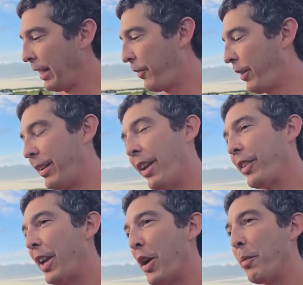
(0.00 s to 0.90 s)
The lift
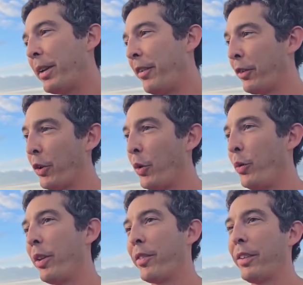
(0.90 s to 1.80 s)
doesn't help, and neither
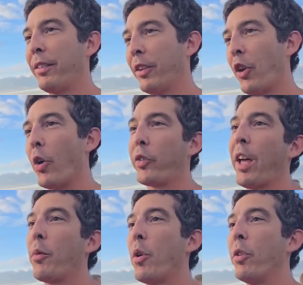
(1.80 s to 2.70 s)
do the tall
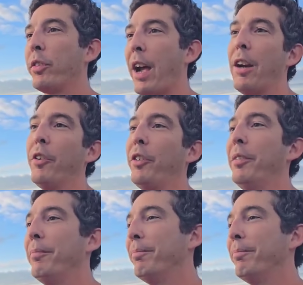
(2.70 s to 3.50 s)
sidewall tires.